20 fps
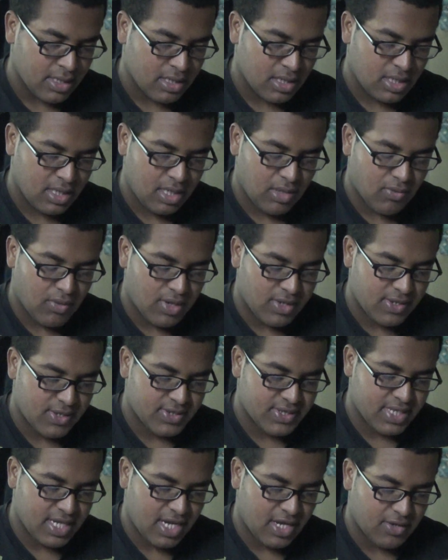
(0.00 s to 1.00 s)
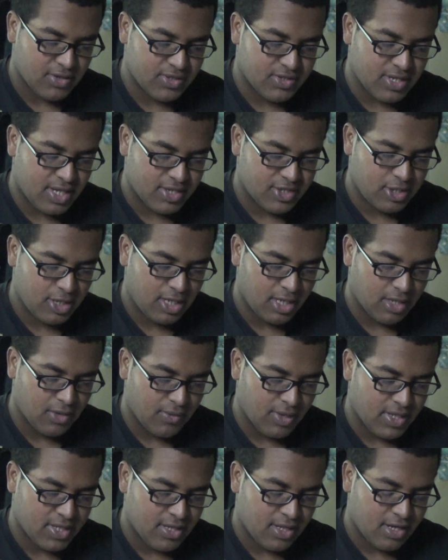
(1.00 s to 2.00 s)
He wonders how Sanji and the
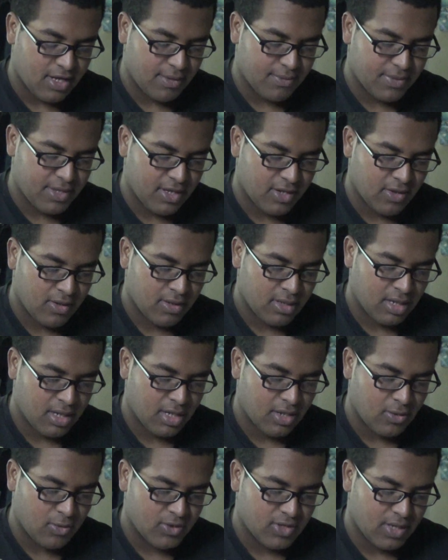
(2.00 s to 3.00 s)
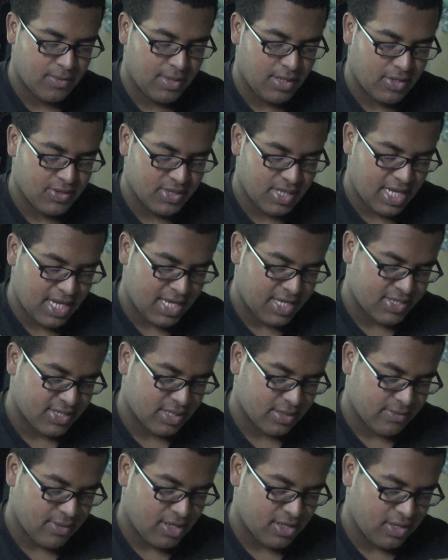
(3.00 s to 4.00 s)
rest got up there, and Usopp
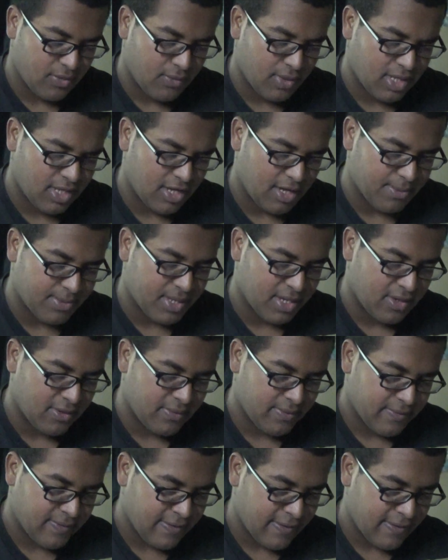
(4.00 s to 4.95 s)
asks, "Are they really up there?"